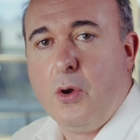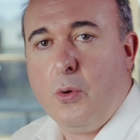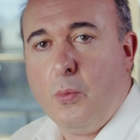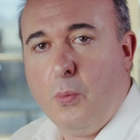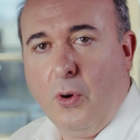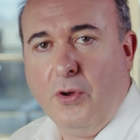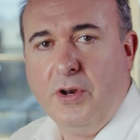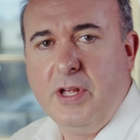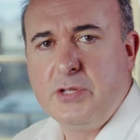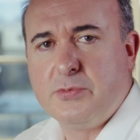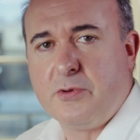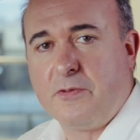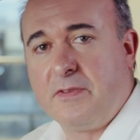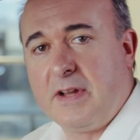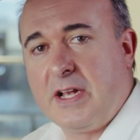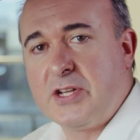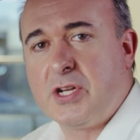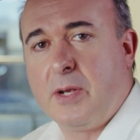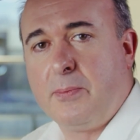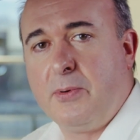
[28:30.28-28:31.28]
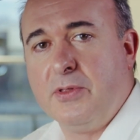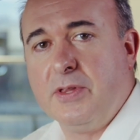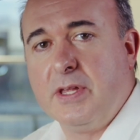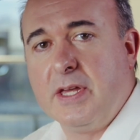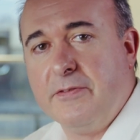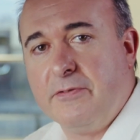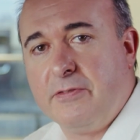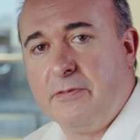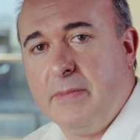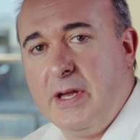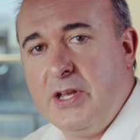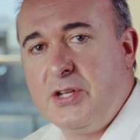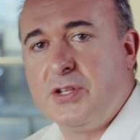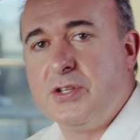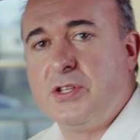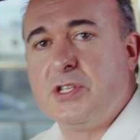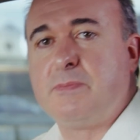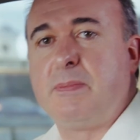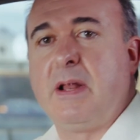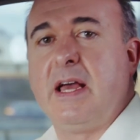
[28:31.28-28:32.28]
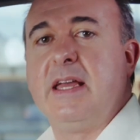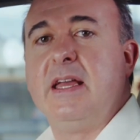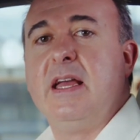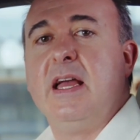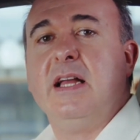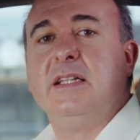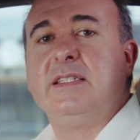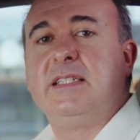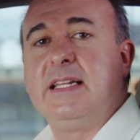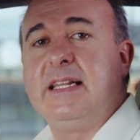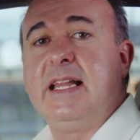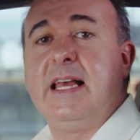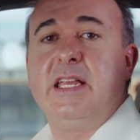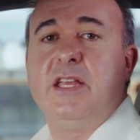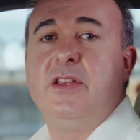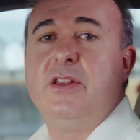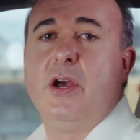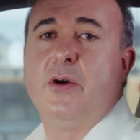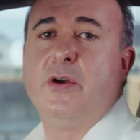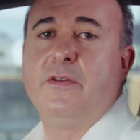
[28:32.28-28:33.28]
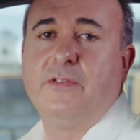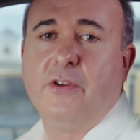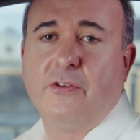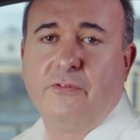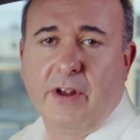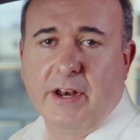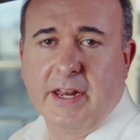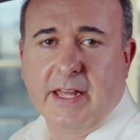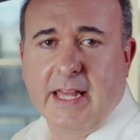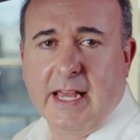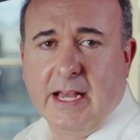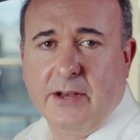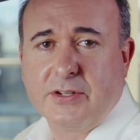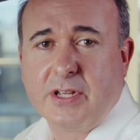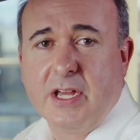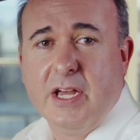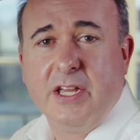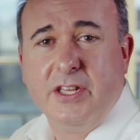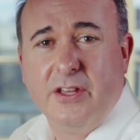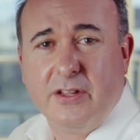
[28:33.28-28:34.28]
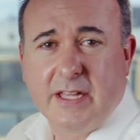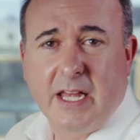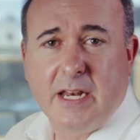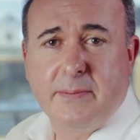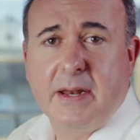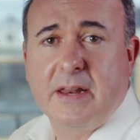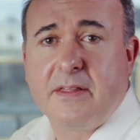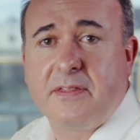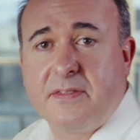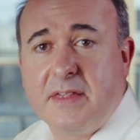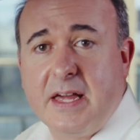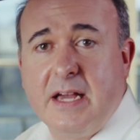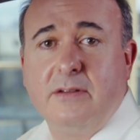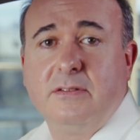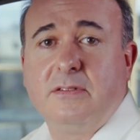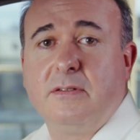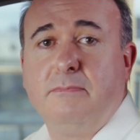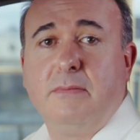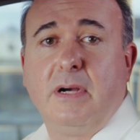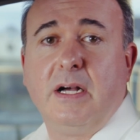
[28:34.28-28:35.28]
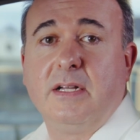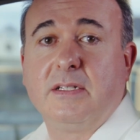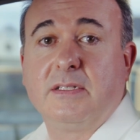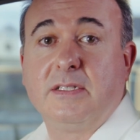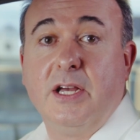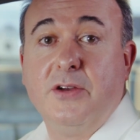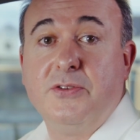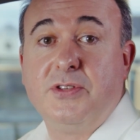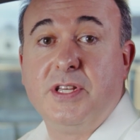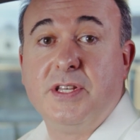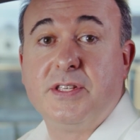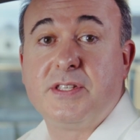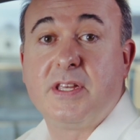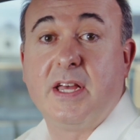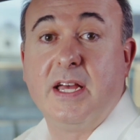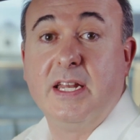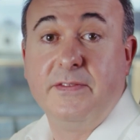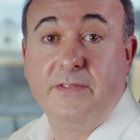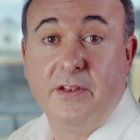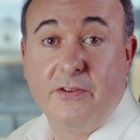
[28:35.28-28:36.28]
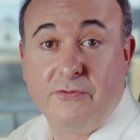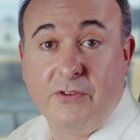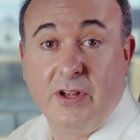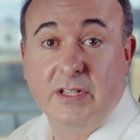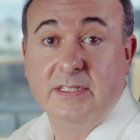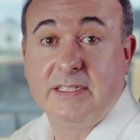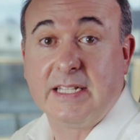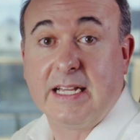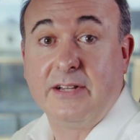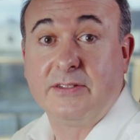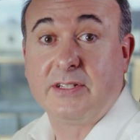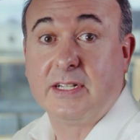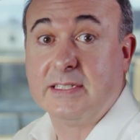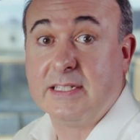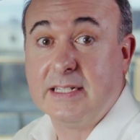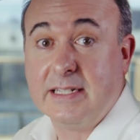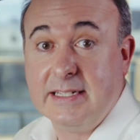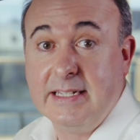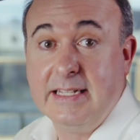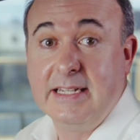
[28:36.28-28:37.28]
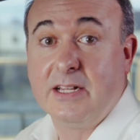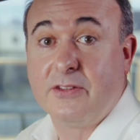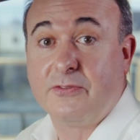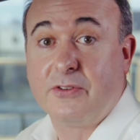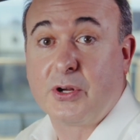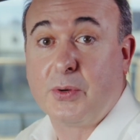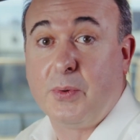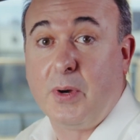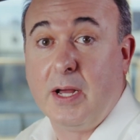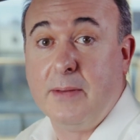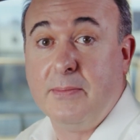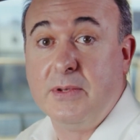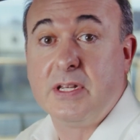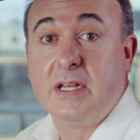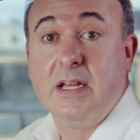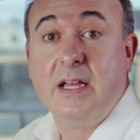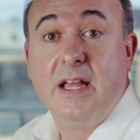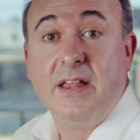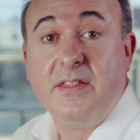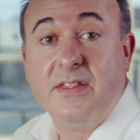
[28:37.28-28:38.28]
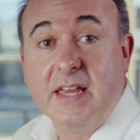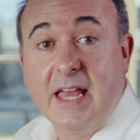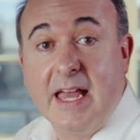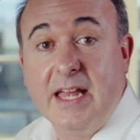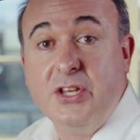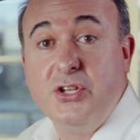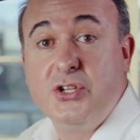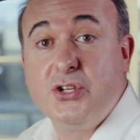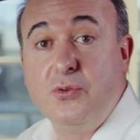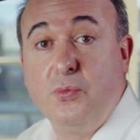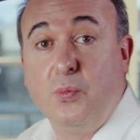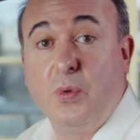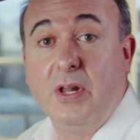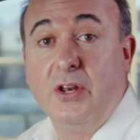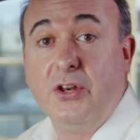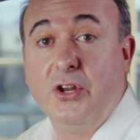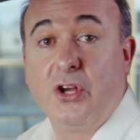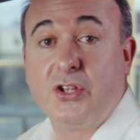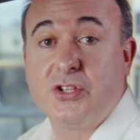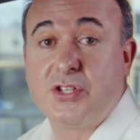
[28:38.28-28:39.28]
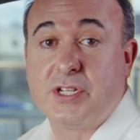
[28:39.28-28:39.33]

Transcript: Warnings will flash up on the information display to let you know if you're running out. You'll get about 1,000 miles notice, and if it runs out as a legal requirement, the engine will not